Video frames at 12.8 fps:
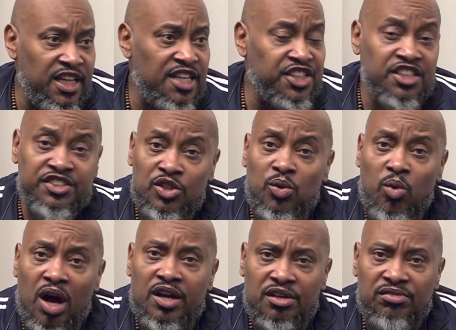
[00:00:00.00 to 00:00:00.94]
she's still
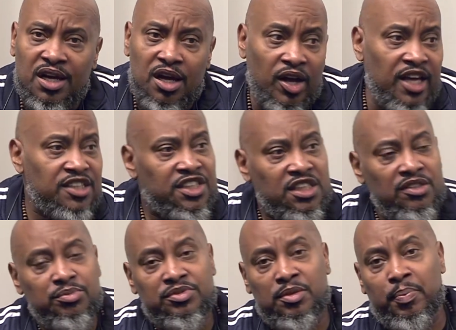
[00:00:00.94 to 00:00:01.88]
walking around, and she
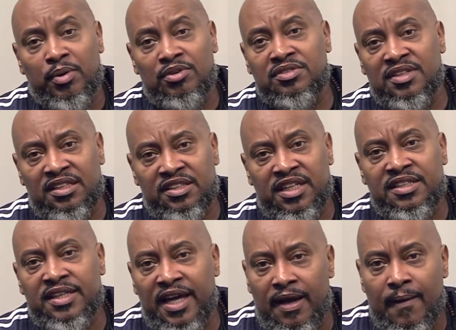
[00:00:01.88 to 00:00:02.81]
was the person that did
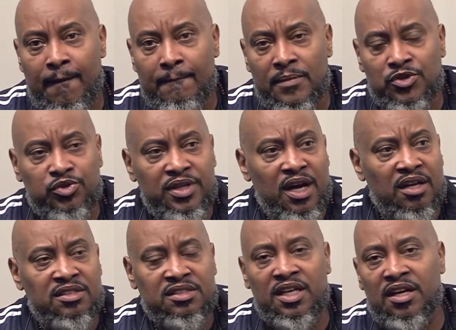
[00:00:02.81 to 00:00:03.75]
that. So you gotta
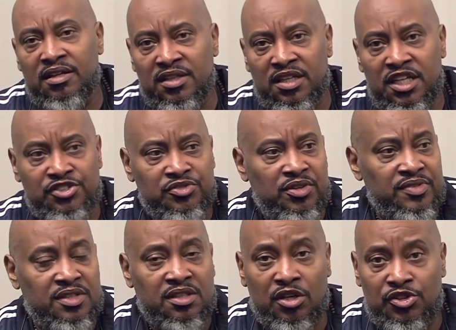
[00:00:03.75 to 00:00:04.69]
understand the history of this
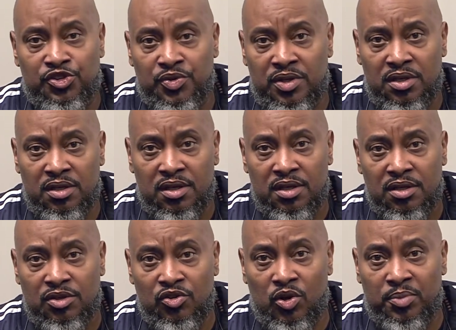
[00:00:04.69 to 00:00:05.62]
country.
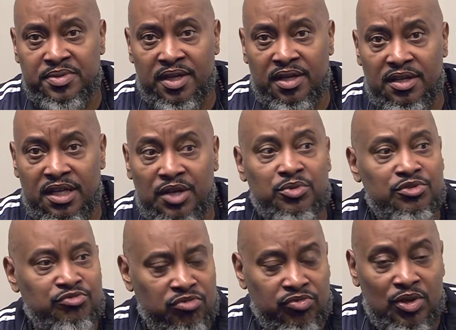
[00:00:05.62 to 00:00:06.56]
You know what I'm saying? It
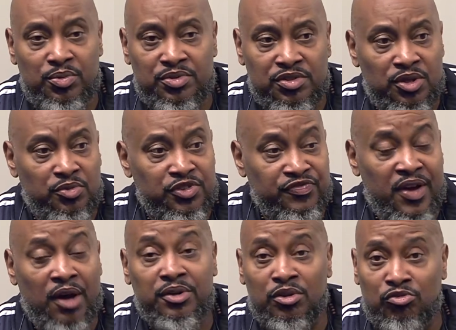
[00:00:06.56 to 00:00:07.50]
was
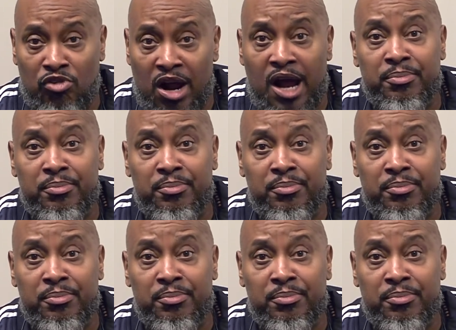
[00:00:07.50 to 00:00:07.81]
founded on robbery,